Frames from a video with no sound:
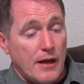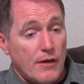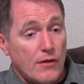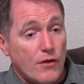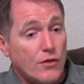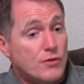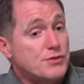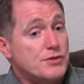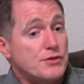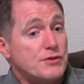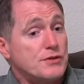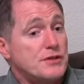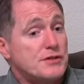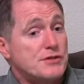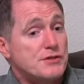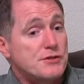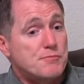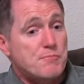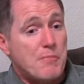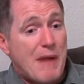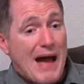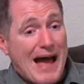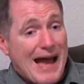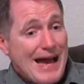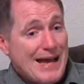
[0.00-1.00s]
Those who
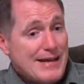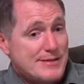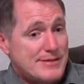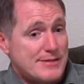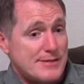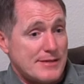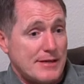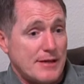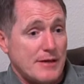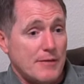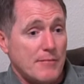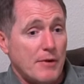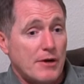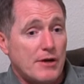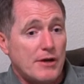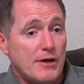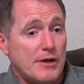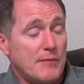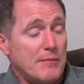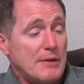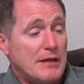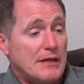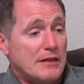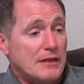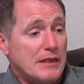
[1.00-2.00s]
despise him are going
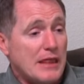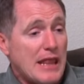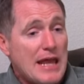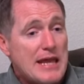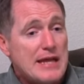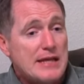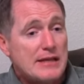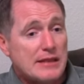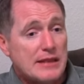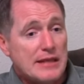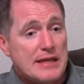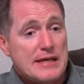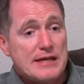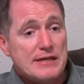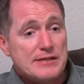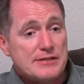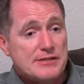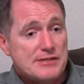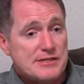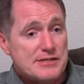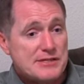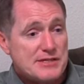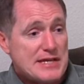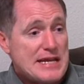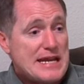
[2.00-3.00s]
to be lightly
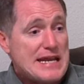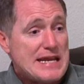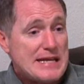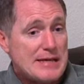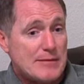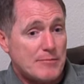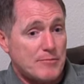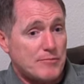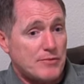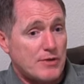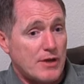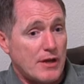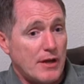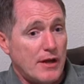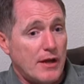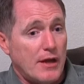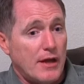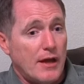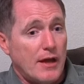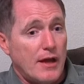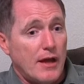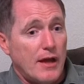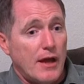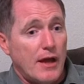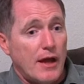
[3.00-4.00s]
esteemed.
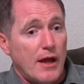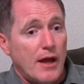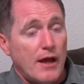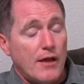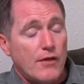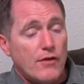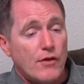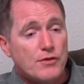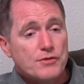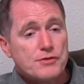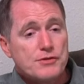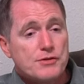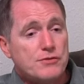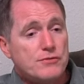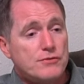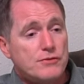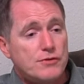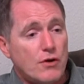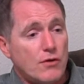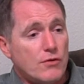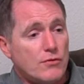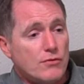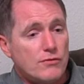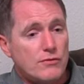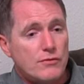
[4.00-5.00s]
Those who
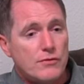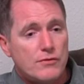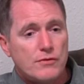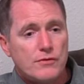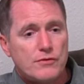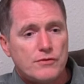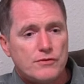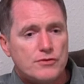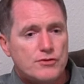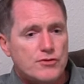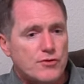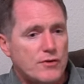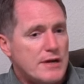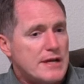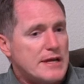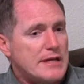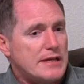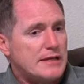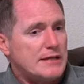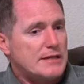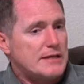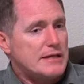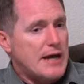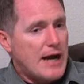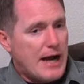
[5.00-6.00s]
don't
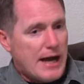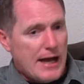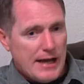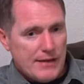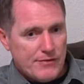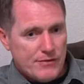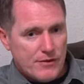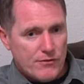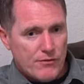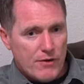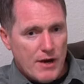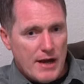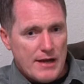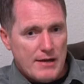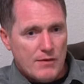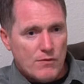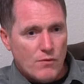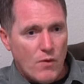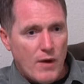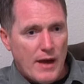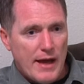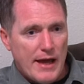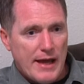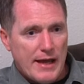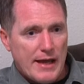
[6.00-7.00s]
treat God the right
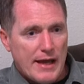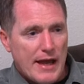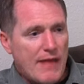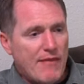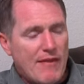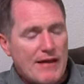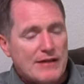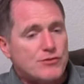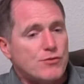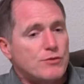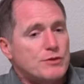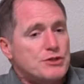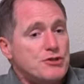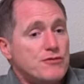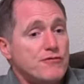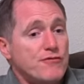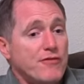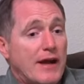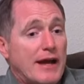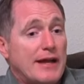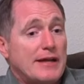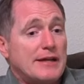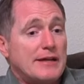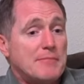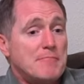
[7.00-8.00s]
way. And that's what you
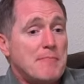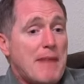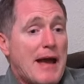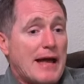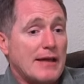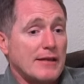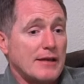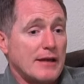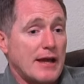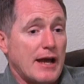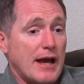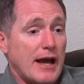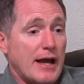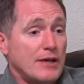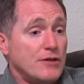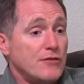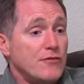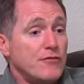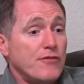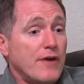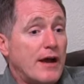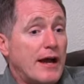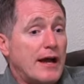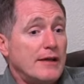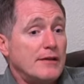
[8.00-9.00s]
find in Malachi. You
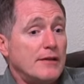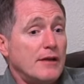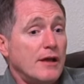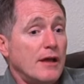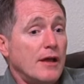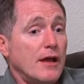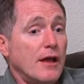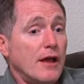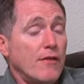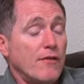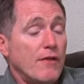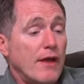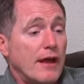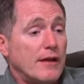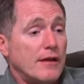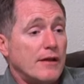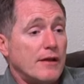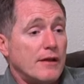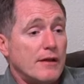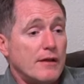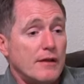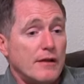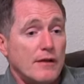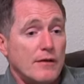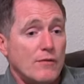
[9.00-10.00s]
find that
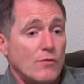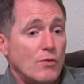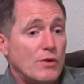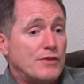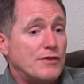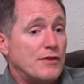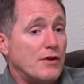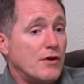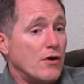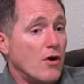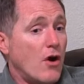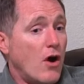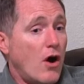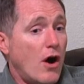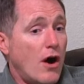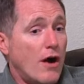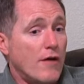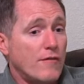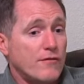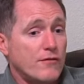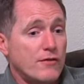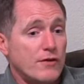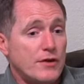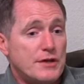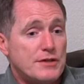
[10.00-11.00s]
with their
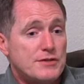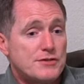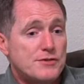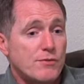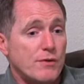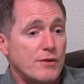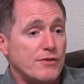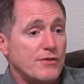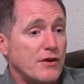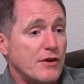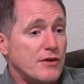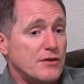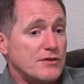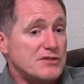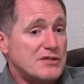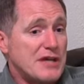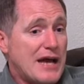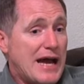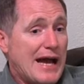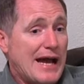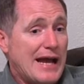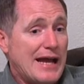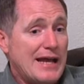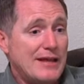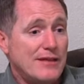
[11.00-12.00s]
offerings, with their
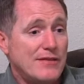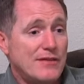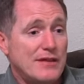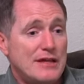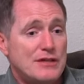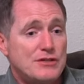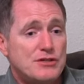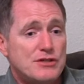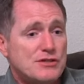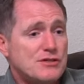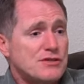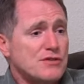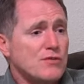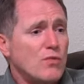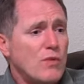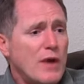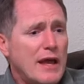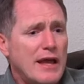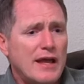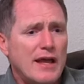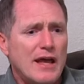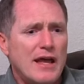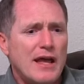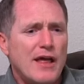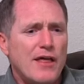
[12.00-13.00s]
tithing, just the
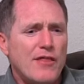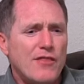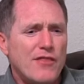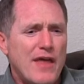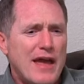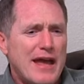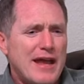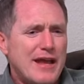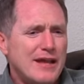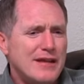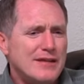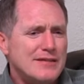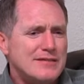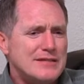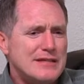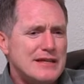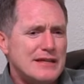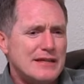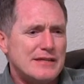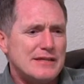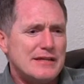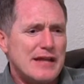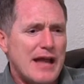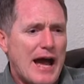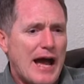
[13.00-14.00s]
way they
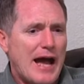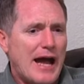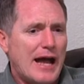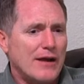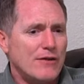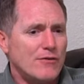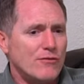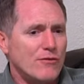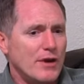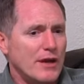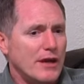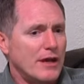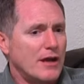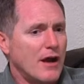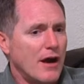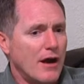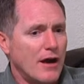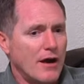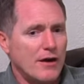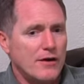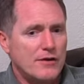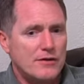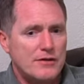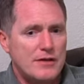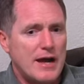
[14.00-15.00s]
did not
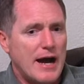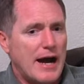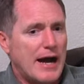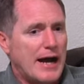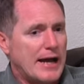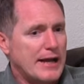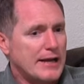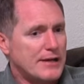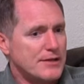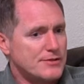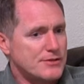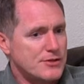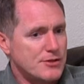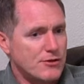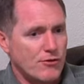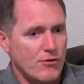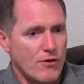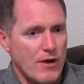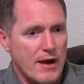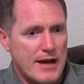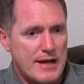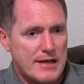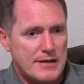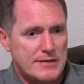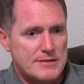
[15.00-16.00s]
regard God as
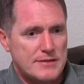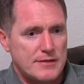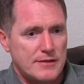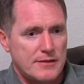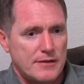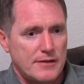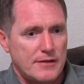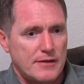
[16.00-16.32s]
great.